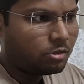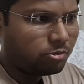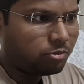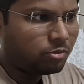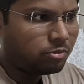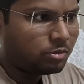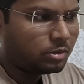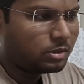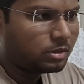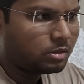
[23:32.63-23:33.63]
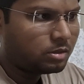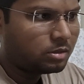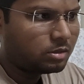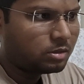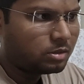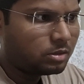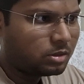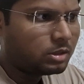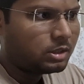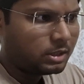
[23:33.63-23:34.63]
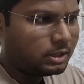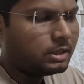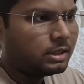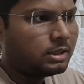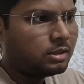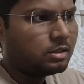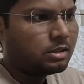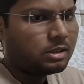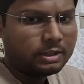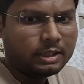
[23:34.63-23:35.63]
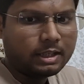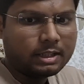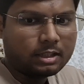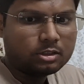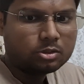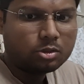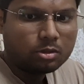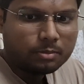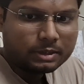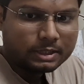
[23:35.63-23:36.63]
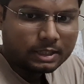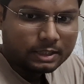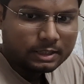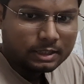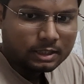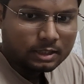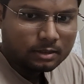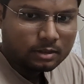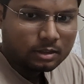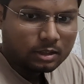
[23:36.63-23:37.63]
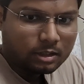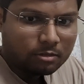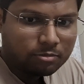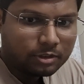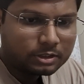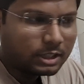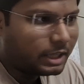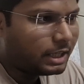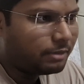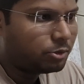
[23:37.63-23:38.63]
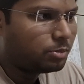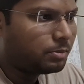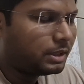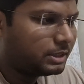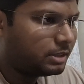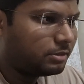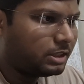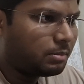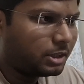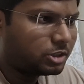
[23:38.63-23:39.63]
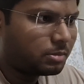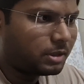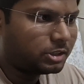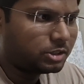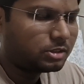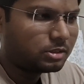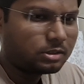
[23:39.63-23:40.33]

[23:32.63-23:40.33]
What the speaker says: The code which you are working on currently with branch A. yeah, yeah. So basically, first I have to merge it with the master branch.